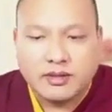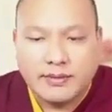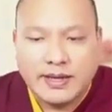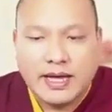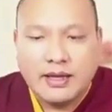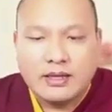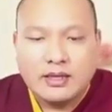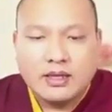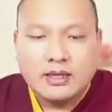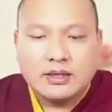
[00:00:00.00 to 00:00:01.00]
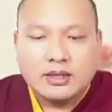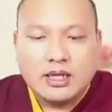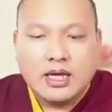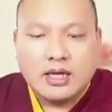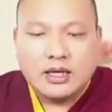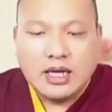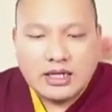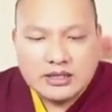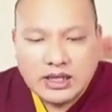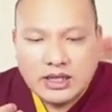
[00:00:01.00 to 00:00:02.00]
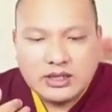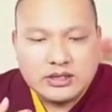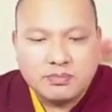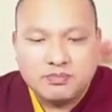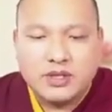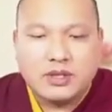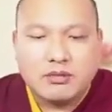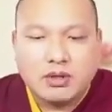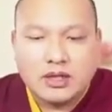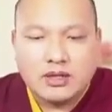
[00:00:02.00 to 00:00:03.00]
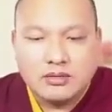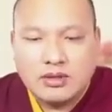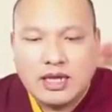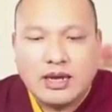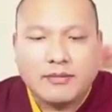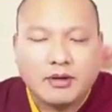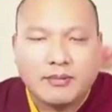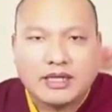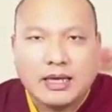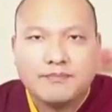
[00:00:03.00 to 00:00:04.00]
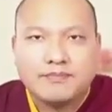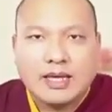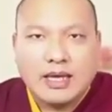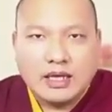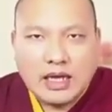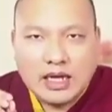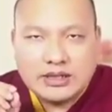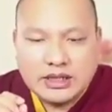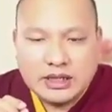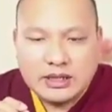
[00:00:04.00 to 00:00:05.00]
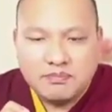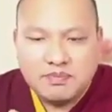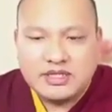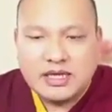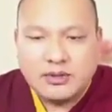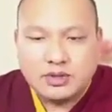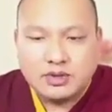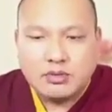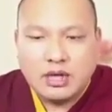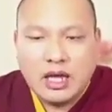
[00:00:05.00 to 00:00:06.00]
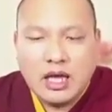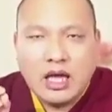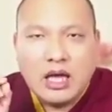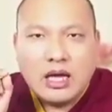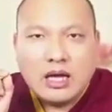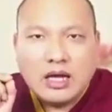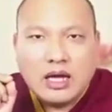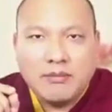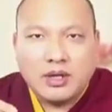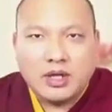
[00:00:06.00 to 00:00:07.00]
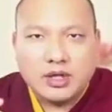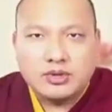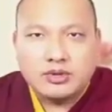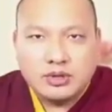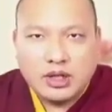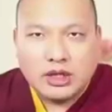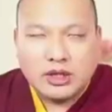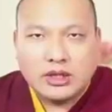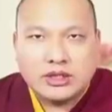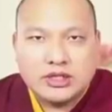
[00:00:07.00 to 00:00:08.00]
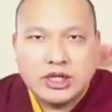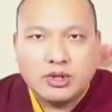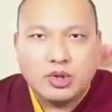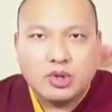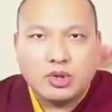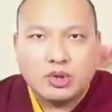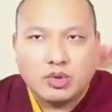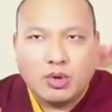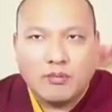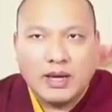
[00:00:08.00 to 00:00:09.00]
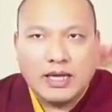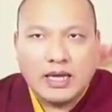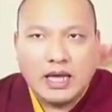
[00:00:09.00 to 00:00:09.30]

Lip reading: that if someone were expelled from the great encampment, they could go somewhere else, but it was not so easy at that time. Once someone was expelled from the great encampment,